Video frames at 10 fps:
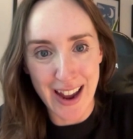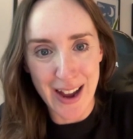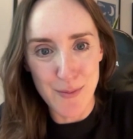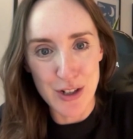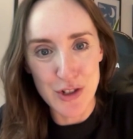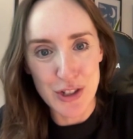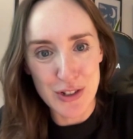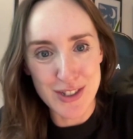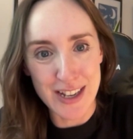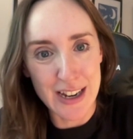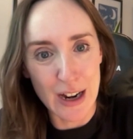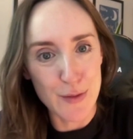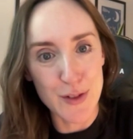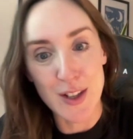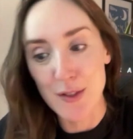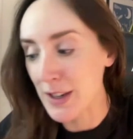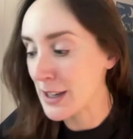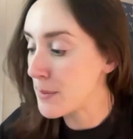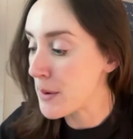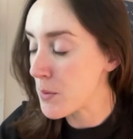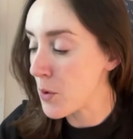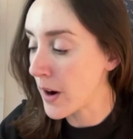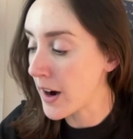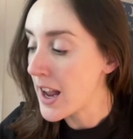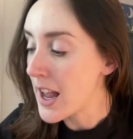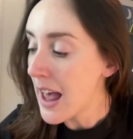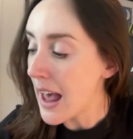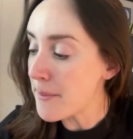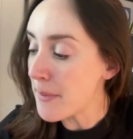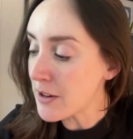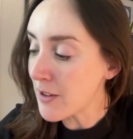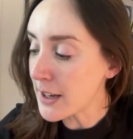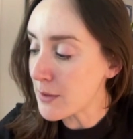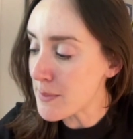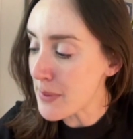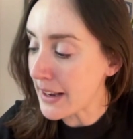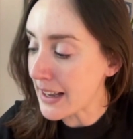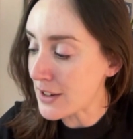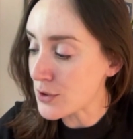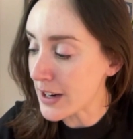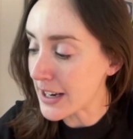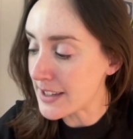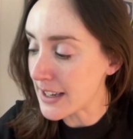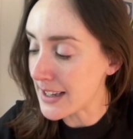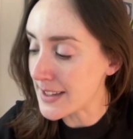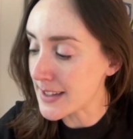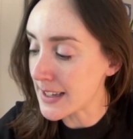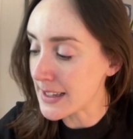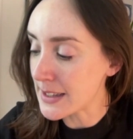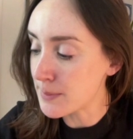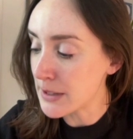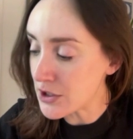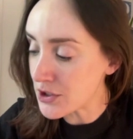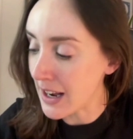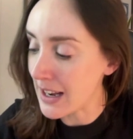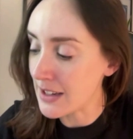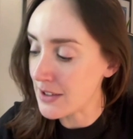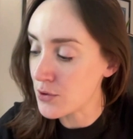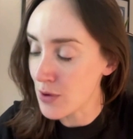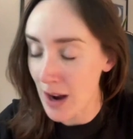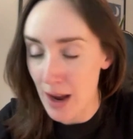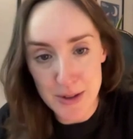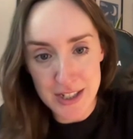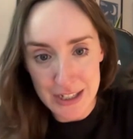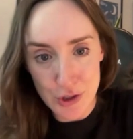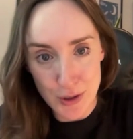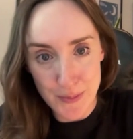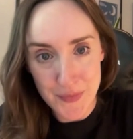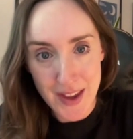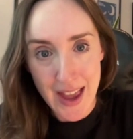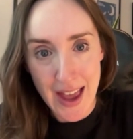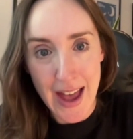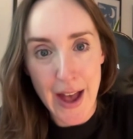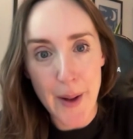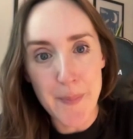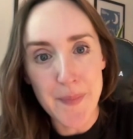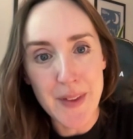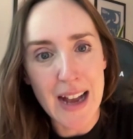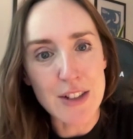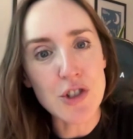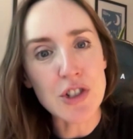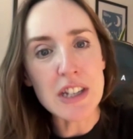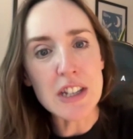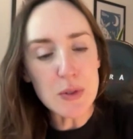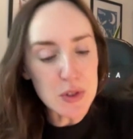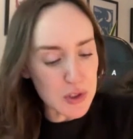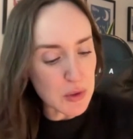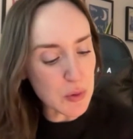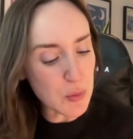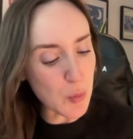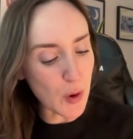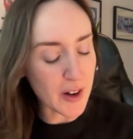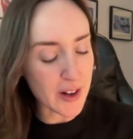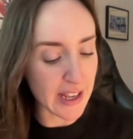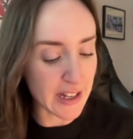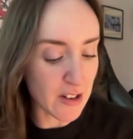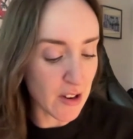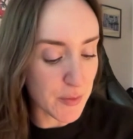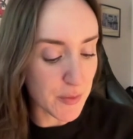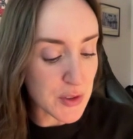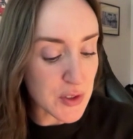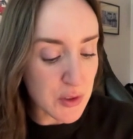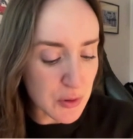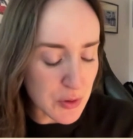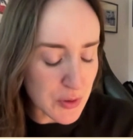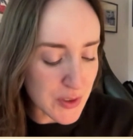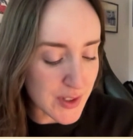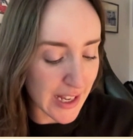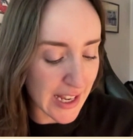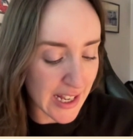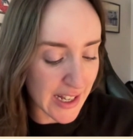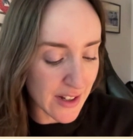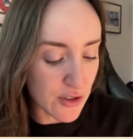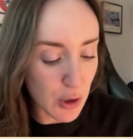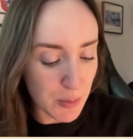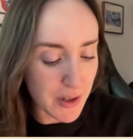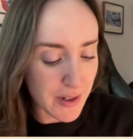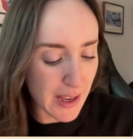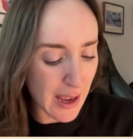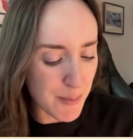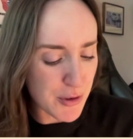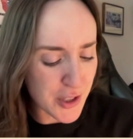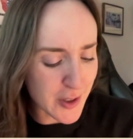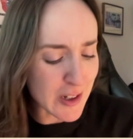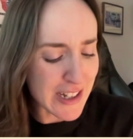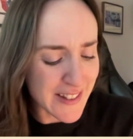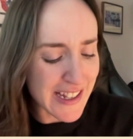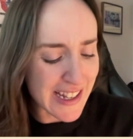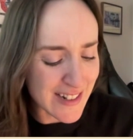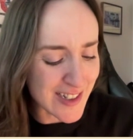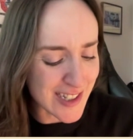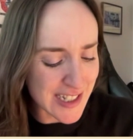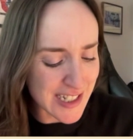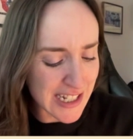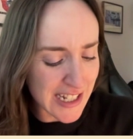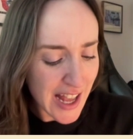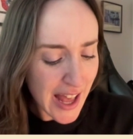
where she could take care of herself a little bit more, my granny went back and trained as a speech and drama teacher. And she used to work in a lot of the schools in Dublin, particularly in the inner city.